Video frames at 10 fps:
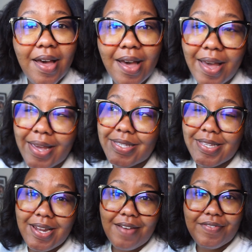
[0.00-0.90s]
I
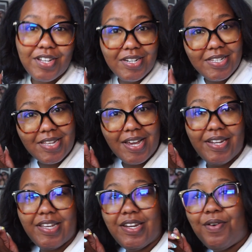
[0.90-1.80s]
still have not
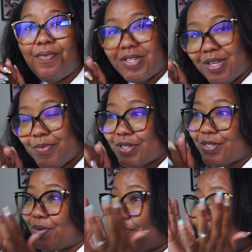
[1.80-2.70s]
decided what I'm going to do with